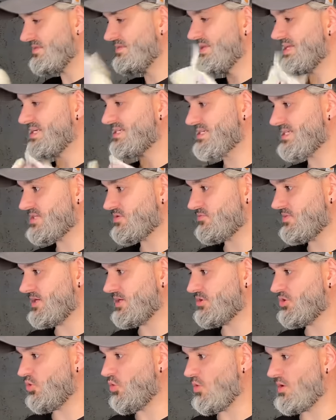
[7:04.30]
This is a really
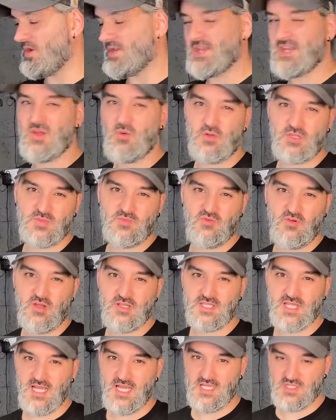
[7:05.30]
cool one. I didn't know what to price
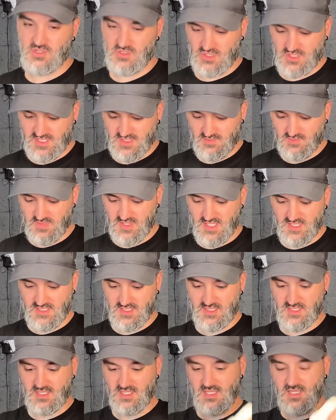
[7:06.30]
it at, so I just did
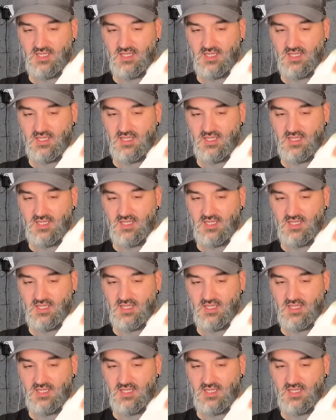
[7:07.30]
bids.